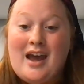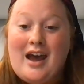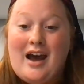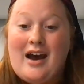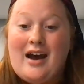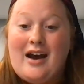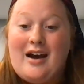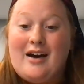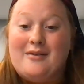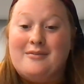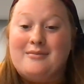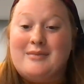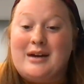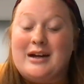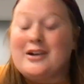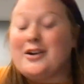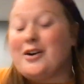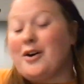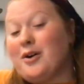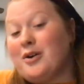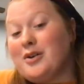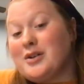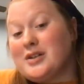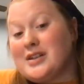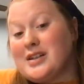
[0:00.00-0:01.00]
My
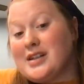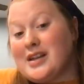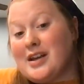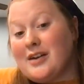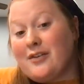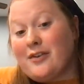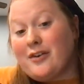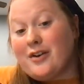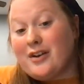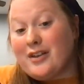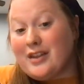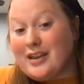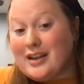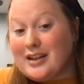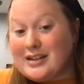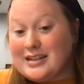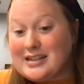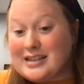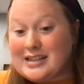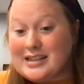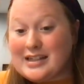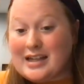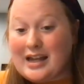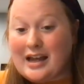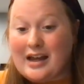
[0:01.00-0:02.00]
goals for
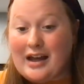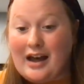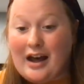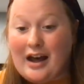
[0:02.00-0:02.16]
this